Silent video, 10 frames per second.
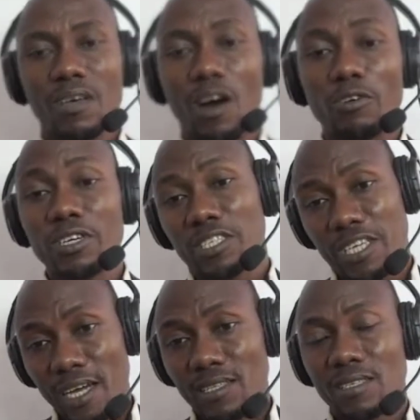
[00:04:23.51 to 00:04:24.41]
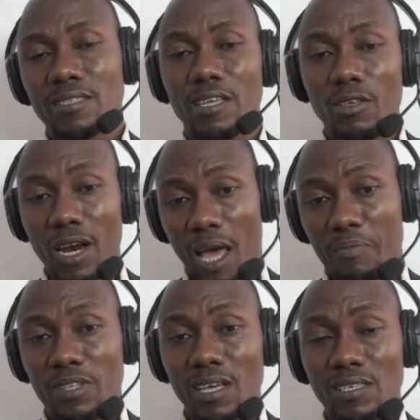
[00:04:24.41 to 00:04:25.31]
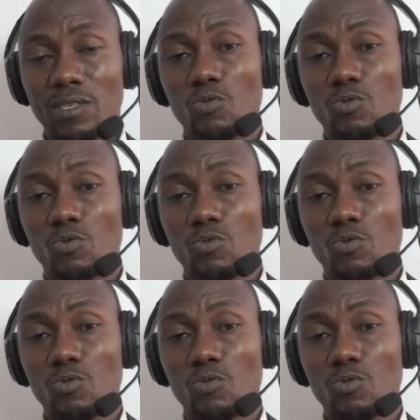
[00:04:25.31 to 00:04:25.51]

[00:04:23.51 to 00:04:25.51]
or reject the null hypothesis